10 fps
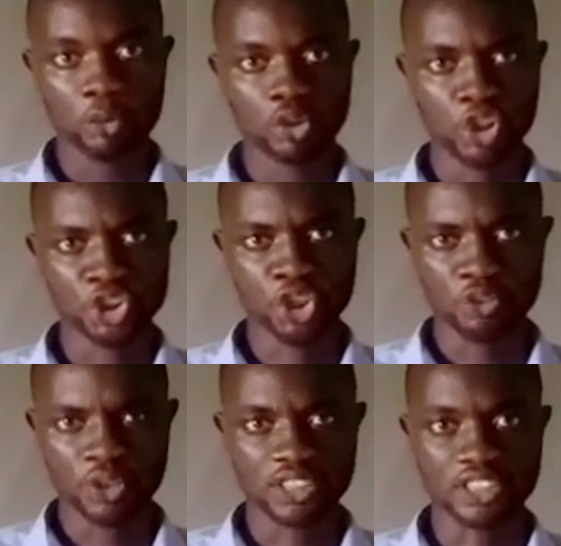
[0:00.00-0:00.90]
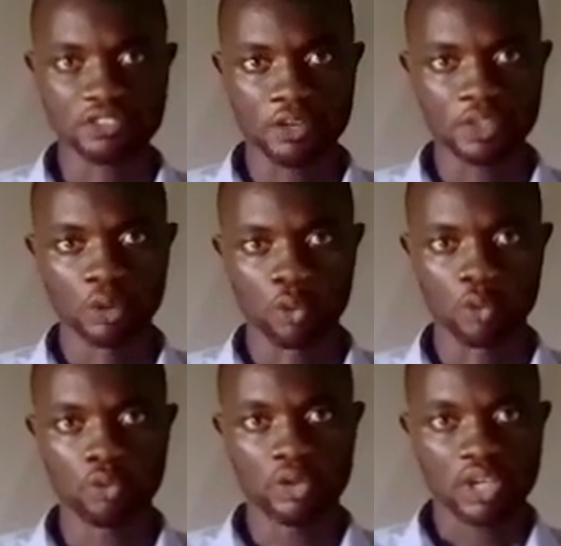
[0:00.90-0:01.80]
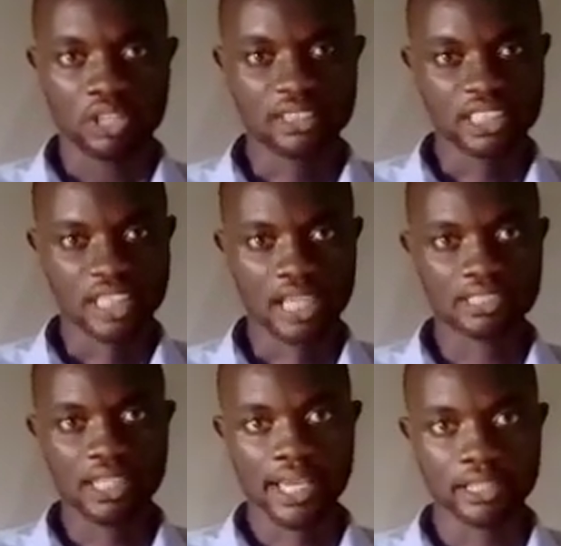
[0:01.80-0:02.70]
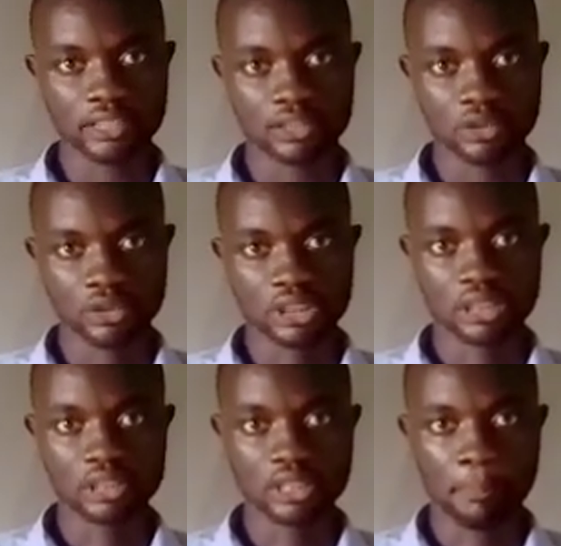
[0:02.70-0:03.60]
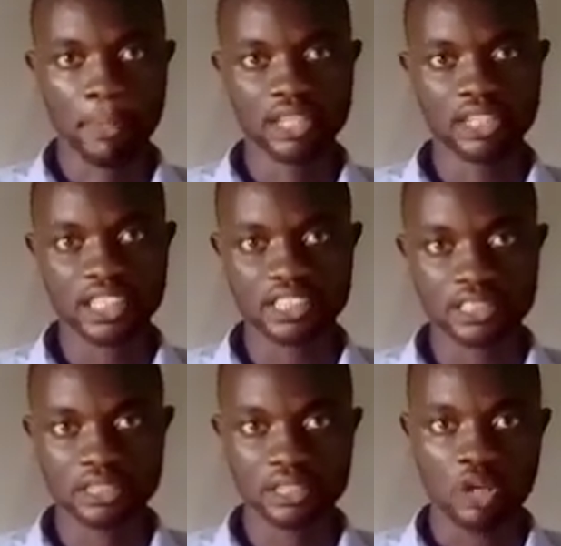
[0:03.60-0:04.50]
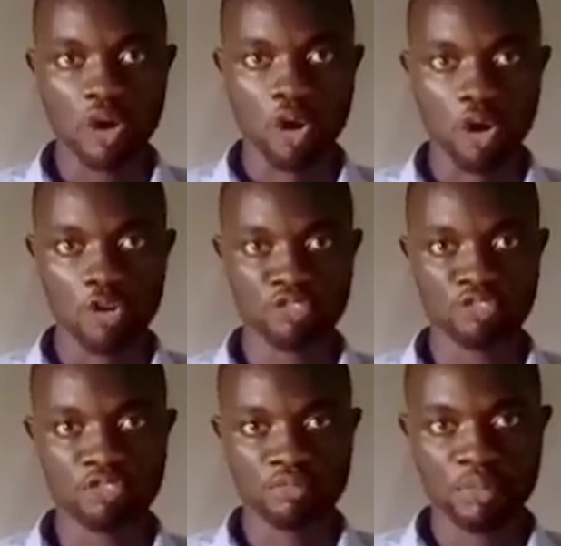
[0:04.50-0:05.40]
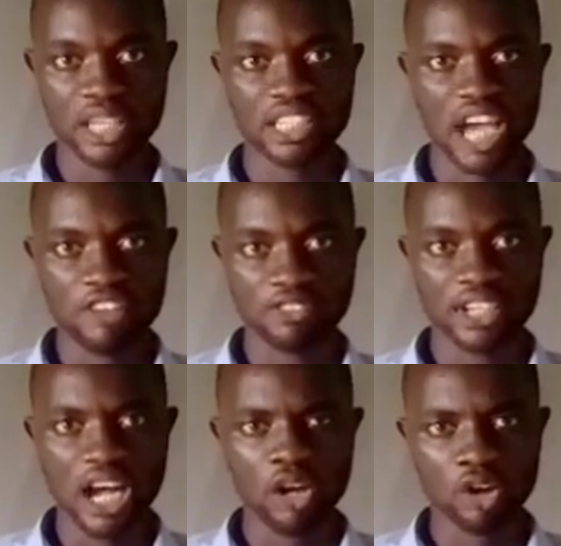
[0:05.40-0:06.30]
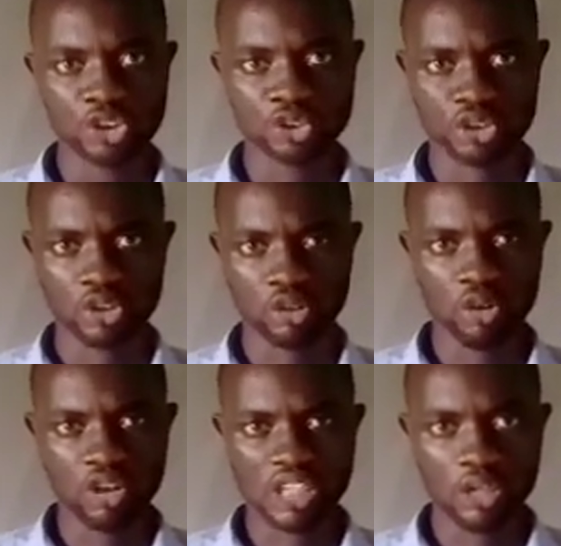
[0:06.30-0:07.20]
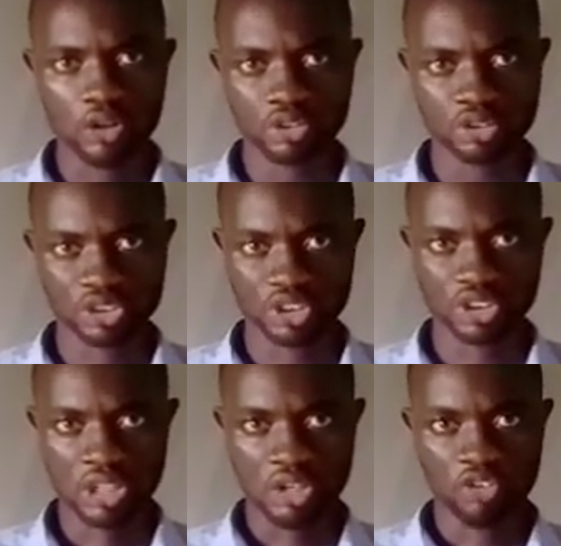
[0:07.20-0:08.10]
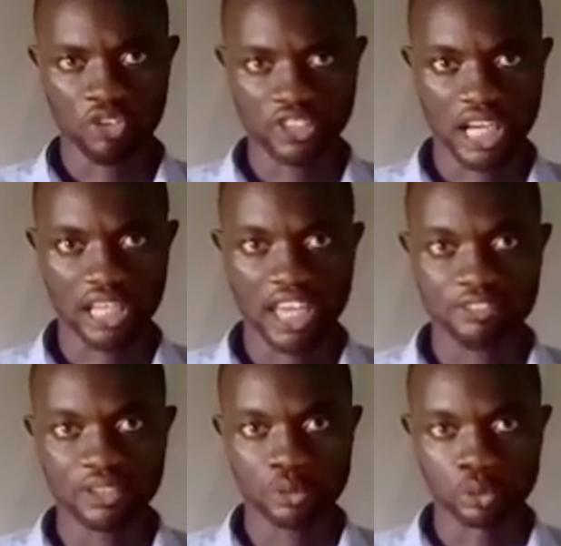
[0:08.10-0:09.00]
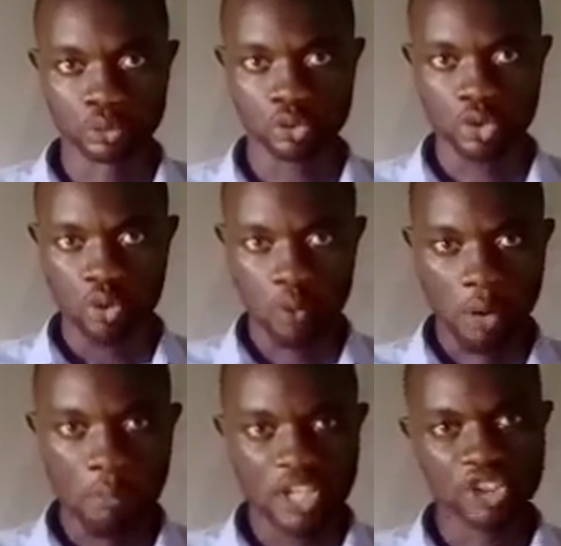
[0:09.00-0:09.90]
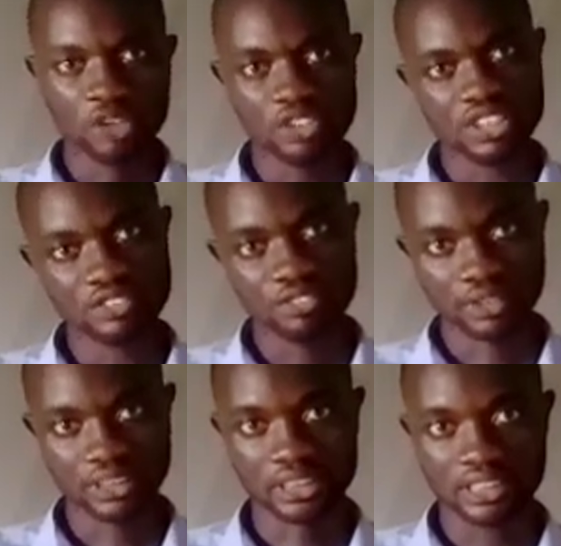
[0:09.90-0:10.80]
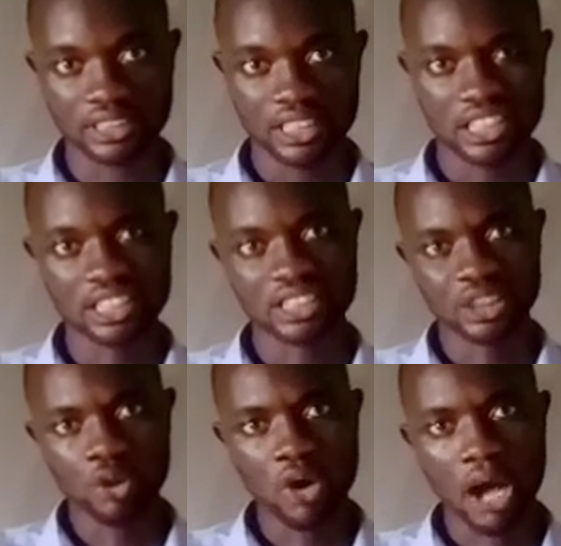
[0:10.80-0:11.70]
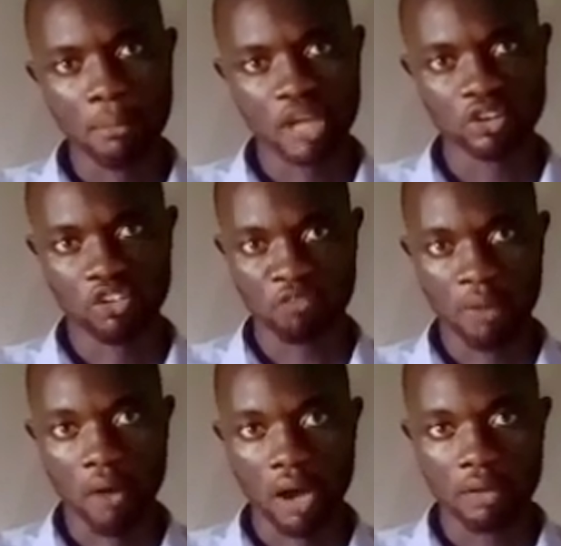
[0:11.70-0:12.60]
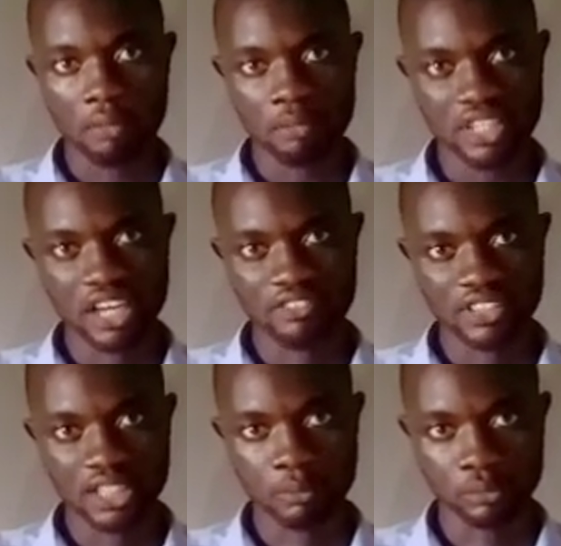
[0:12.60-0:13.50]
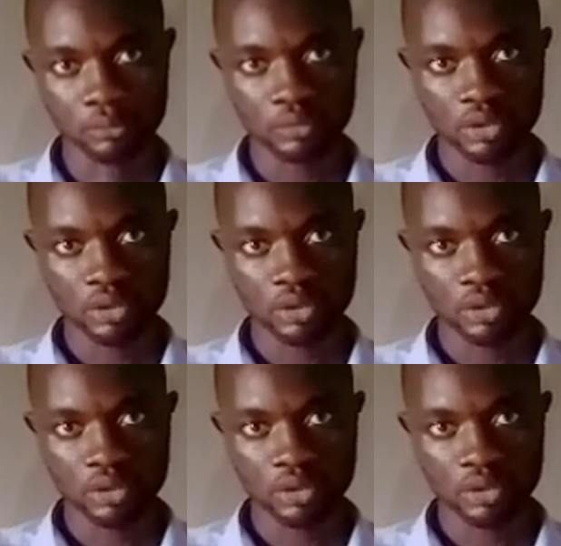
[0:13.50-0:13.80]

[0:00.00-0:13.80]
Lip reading: production rate is very low. This has led to the dependency of many African countries on other countries for their livelihood. One major reason for this is the low amount of power made available